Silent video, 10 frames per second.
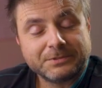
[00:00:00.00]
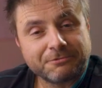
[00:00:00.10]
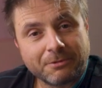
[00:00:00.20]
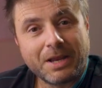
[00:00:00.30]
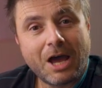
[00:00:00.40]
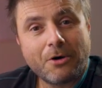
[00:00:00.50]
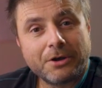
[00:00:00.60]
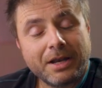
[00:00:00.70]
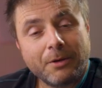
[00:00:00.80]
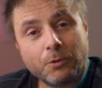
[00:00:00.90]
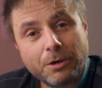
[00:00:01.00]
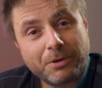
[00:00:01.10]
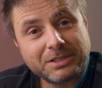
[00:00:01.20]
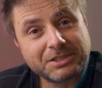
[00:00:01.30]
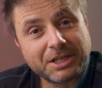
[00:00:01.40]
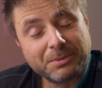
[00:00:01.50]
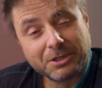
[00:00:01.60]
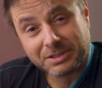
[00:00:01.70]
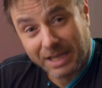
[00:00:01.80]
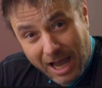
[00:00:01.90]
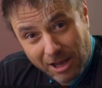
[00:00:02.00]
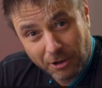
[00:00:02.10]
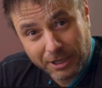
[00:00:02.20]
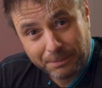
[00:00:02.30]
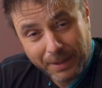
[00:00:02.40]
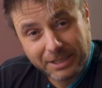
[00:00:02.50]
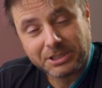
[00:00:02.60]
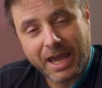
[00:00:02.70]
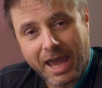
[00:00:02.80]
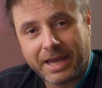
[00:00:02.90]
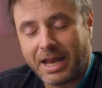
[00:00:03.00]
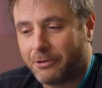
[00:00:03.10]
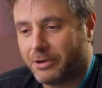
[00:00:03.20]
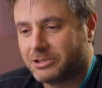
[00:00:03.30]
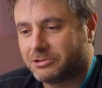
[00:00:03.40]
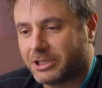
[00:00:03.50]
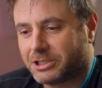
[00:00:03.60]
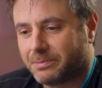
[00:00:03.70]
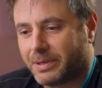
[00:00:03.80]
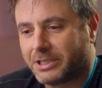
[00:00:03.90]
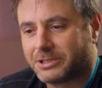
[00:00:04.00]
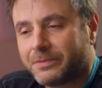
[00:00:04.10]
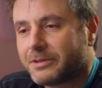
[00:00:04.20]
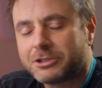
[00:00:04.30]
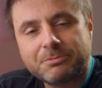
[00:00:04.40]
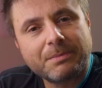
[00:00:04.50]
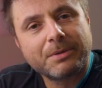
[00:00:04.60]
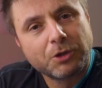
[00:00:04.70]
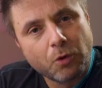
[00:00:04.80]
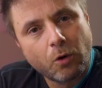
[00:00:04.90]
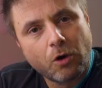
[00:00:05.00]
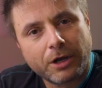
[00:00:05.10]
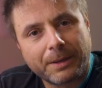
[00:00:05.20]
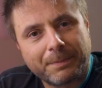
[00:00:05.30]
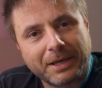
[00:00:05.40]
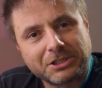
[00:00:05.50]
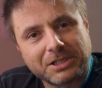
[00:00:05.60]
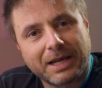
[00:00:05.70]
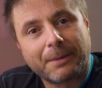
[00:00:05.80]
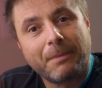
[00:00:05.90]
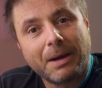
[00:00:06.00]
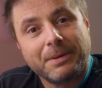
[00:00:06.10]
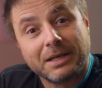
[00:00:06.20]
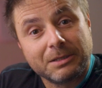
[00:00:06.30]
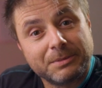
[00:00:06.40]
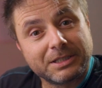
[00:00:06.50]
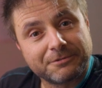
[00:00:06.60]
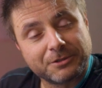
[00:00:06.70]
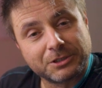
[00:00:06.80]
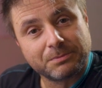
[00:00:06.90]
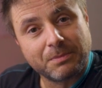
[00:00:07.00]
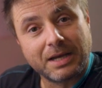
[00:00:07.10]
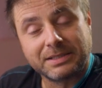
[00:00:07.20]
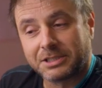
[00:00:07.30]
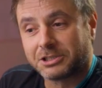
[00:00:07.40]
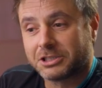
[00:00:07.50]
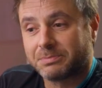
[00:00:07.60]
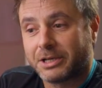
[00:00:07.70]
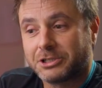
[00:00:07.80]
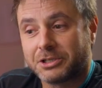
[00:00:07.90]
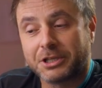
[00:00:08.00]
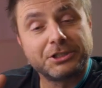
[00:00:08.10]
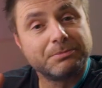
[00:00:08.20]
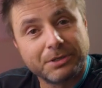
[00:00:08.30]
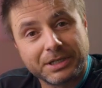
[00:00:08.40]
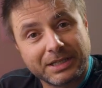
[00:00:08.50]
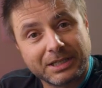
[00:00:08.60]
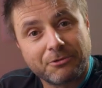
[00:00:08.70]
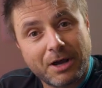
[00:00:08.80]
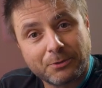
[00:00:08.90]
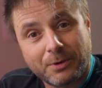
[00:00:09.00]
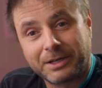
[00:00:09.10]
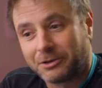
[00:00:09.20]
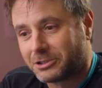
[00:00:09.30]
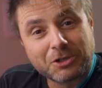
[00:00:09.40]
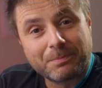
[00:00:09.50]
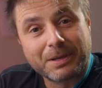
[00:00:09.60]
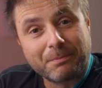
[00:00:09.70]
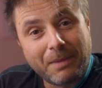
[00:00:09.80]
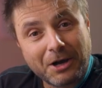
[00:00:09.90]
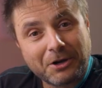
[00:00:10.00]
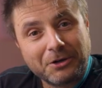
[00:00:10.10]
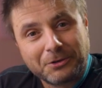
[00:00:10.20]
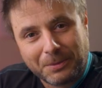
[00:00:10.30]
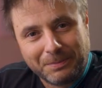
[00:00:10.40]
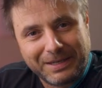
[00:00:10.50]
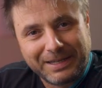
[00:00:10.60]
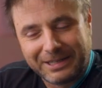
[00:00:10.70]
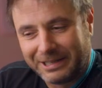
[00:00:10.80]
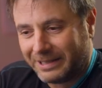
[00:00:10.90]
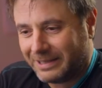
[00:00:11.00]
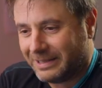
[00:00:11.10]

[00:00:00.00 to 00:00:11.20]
From now on, WordPress is going to be using our login page and our registration page. Just remember, your login page slug might be a little bit different to mine, so just make sure that you're putting in the right one and not copying my code completely.